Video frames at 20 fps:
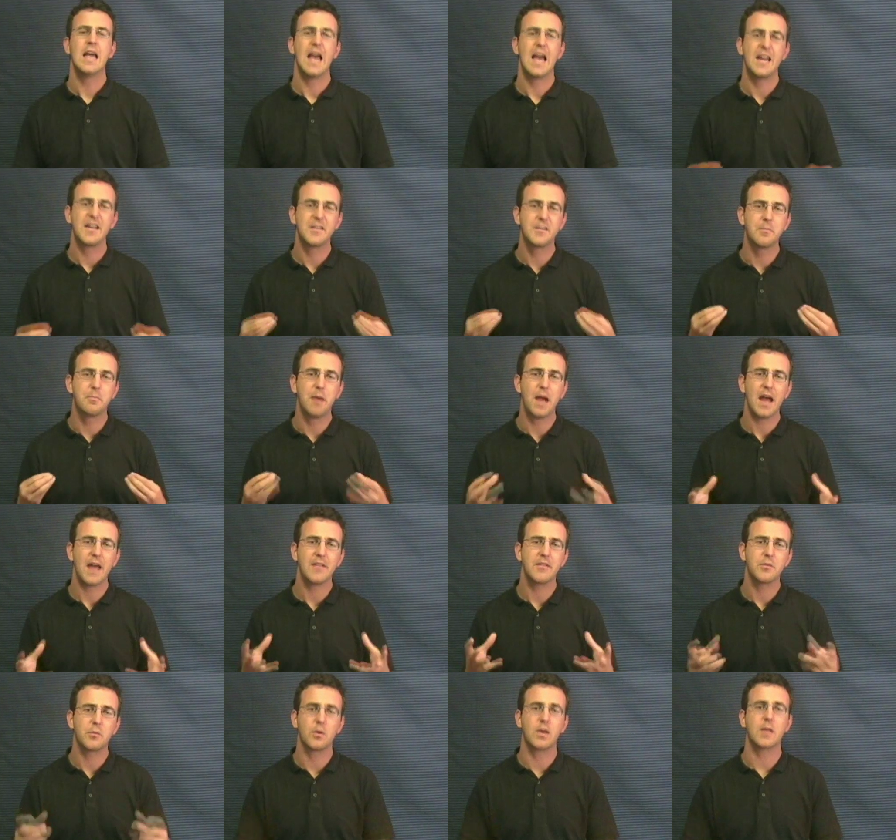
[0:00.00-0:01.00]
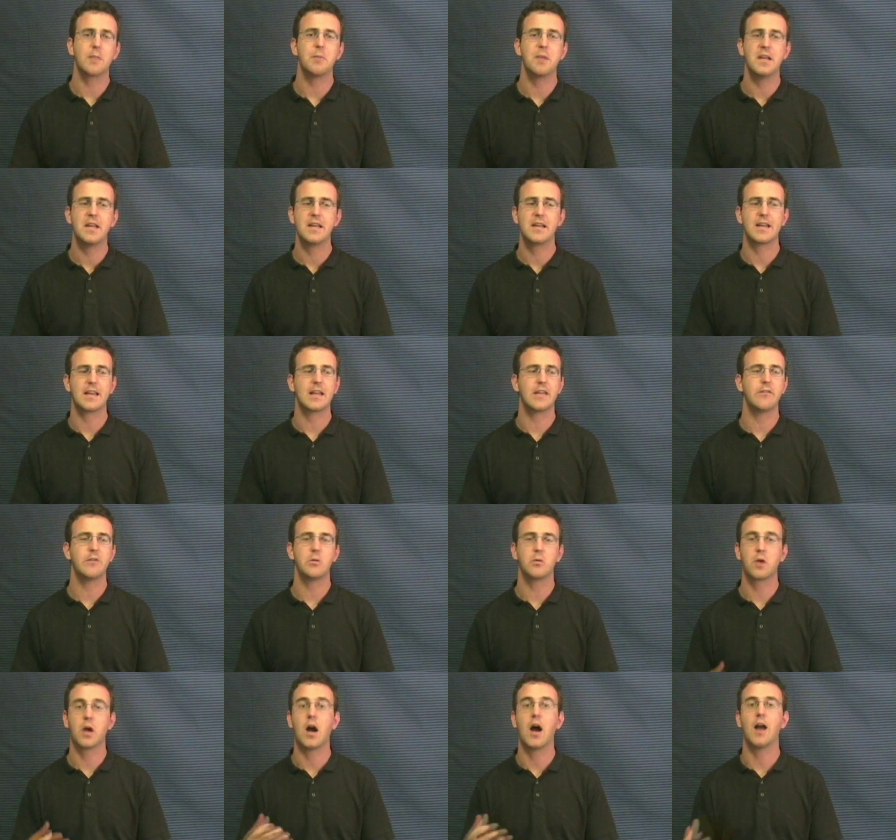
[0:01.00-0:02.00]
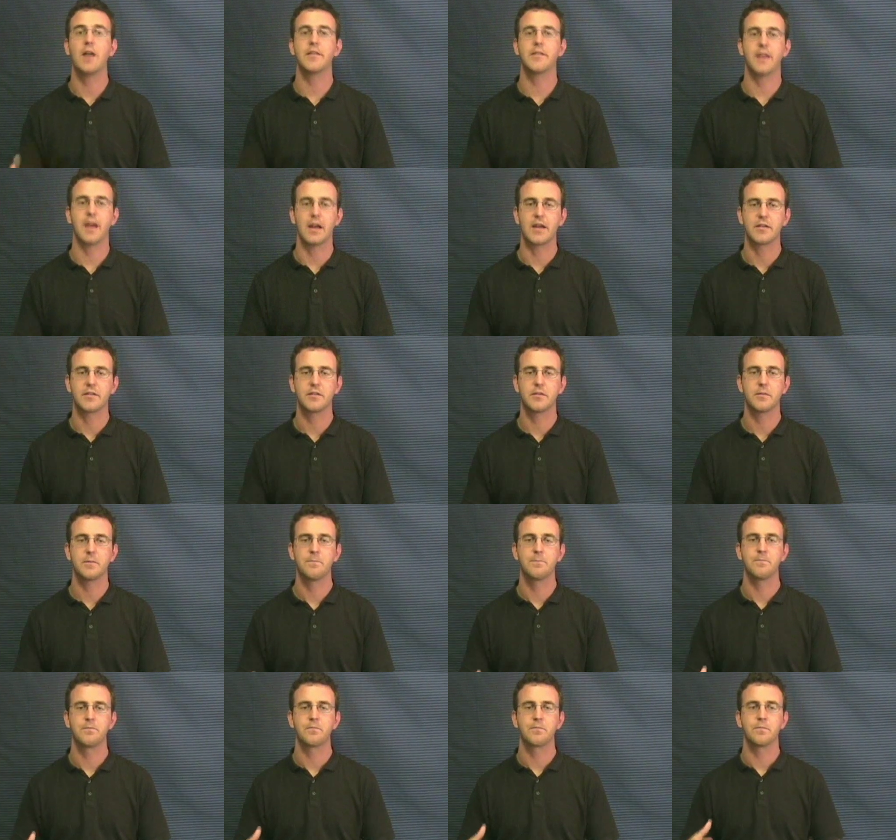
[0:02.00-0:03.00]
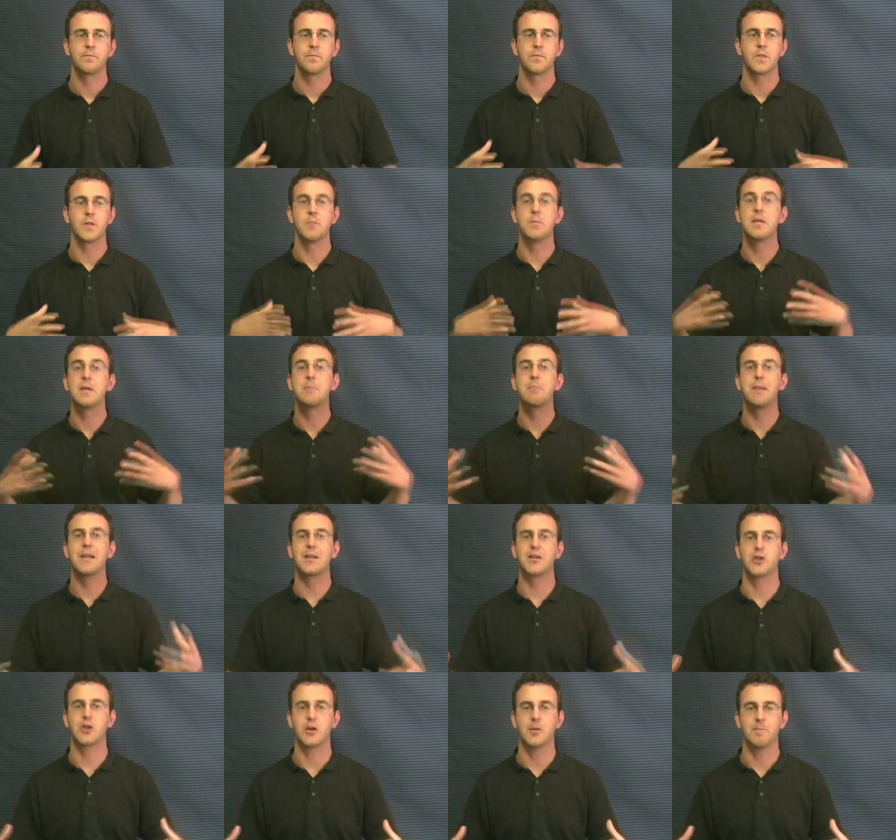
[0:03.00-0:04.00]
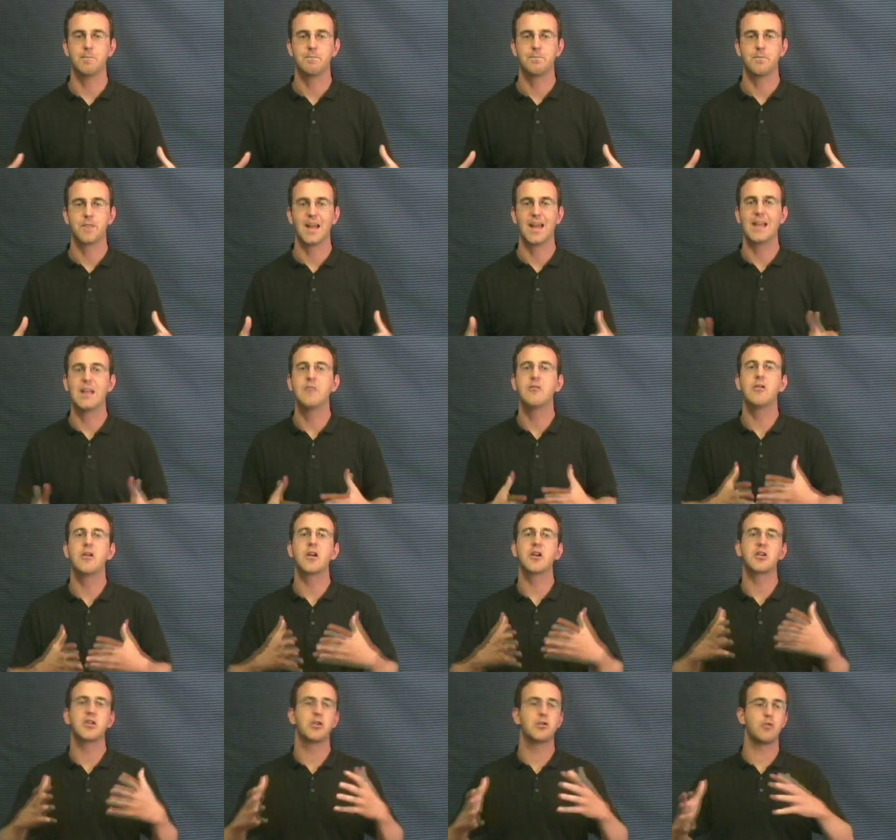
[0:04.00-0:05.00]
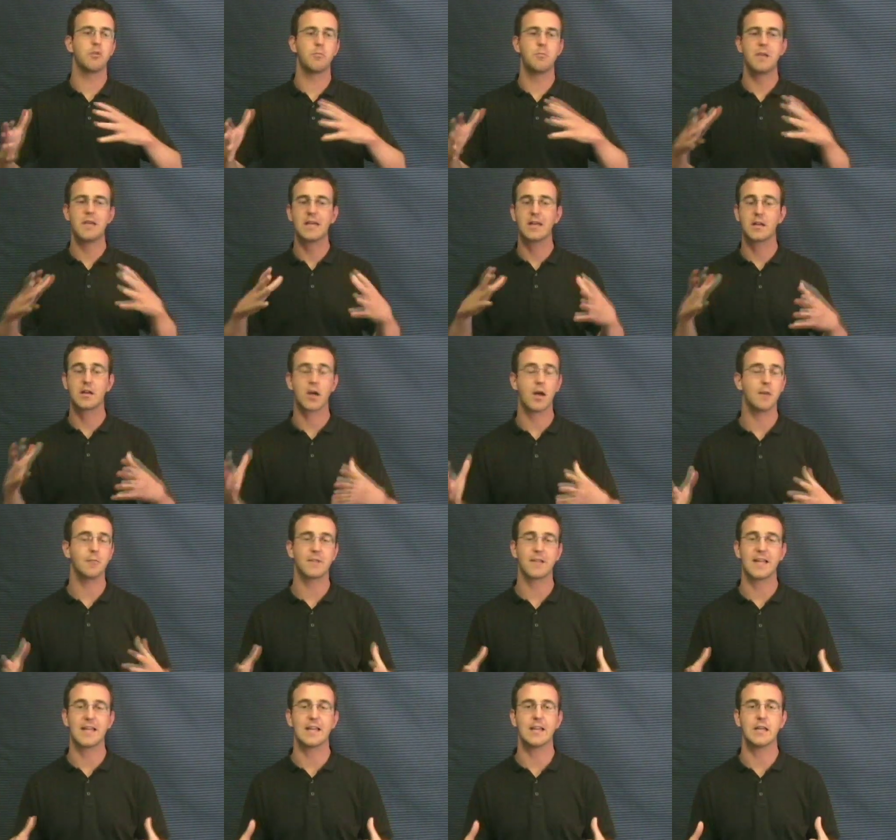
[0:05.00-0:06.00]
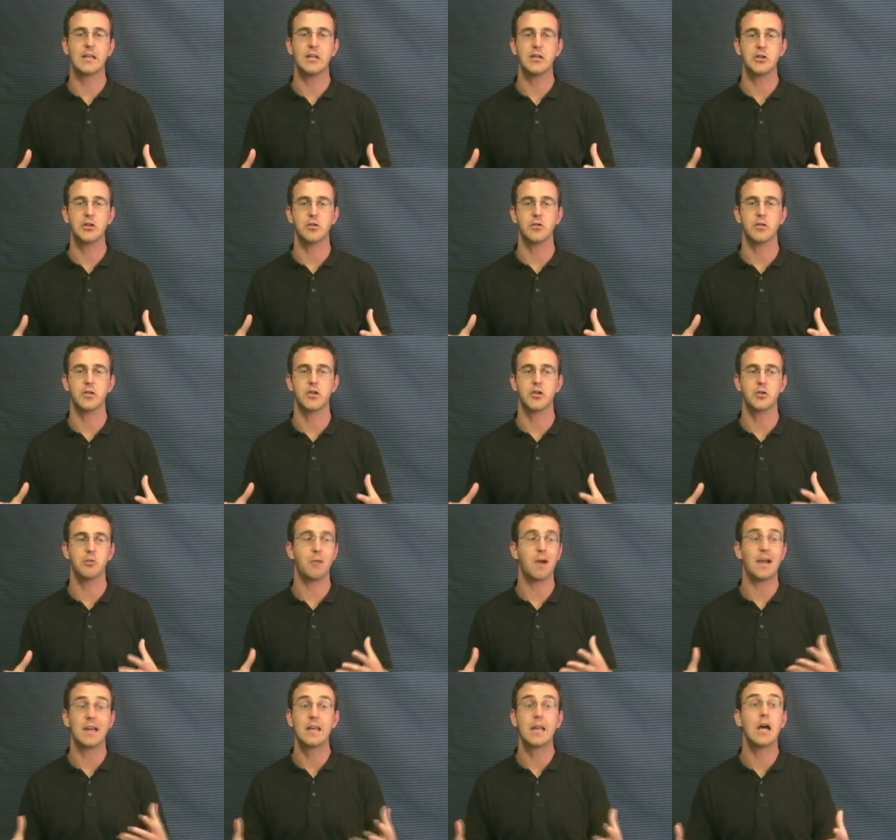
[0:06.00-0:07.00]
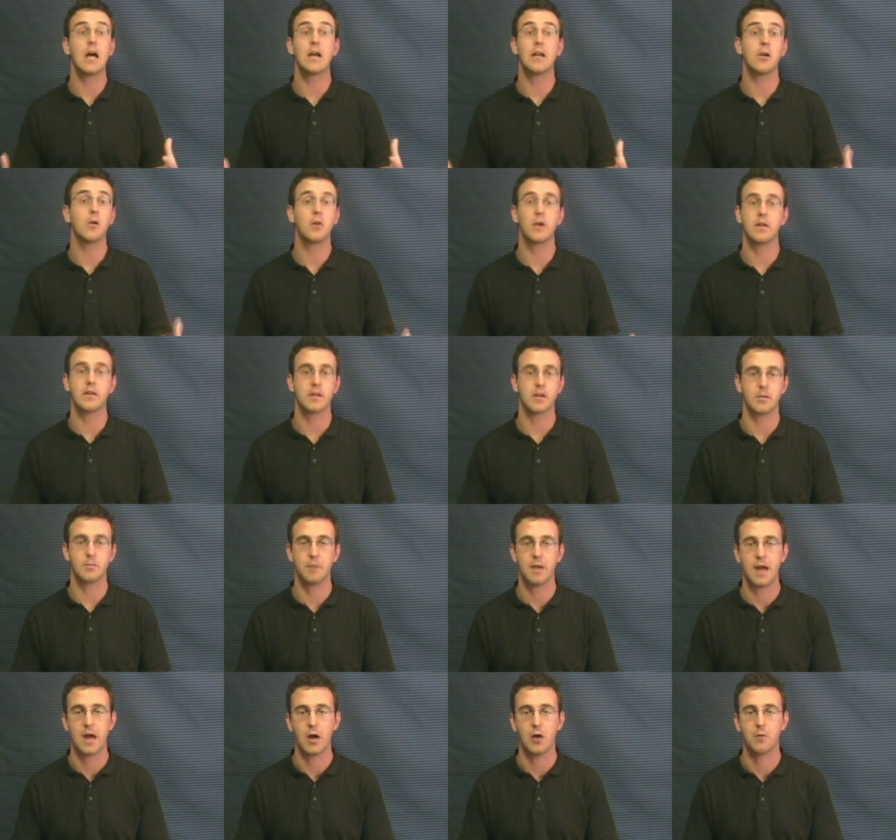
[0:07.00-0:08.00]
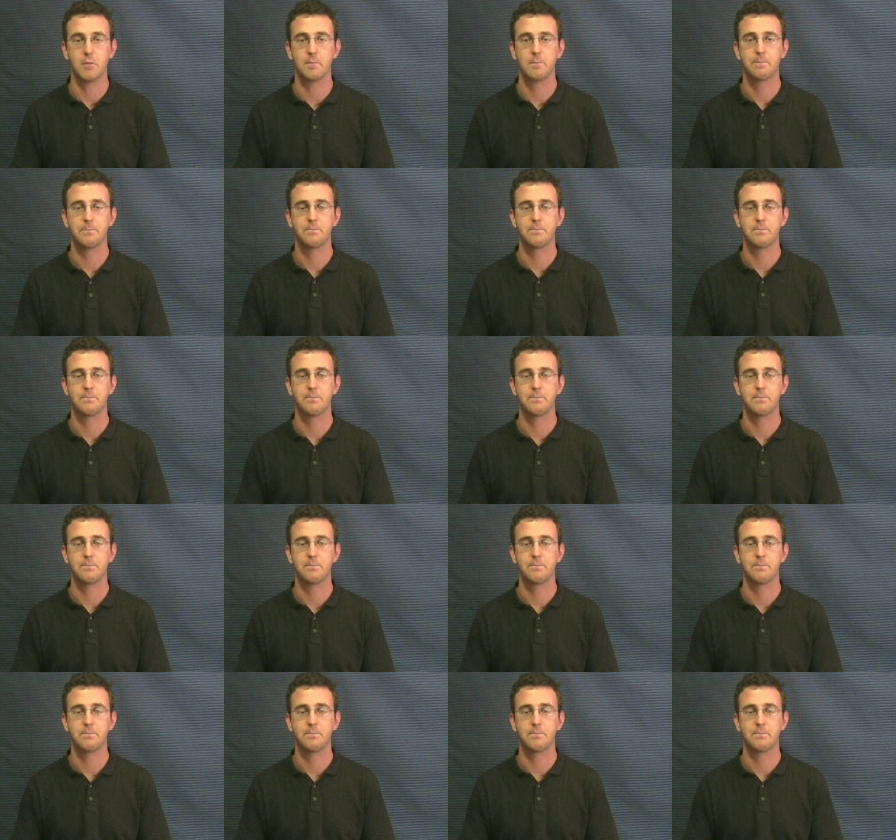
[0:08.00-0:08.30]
At its best, Wikipedia can give you context, the big picture, an introduction to a big and complicated issue that you might not know anything about.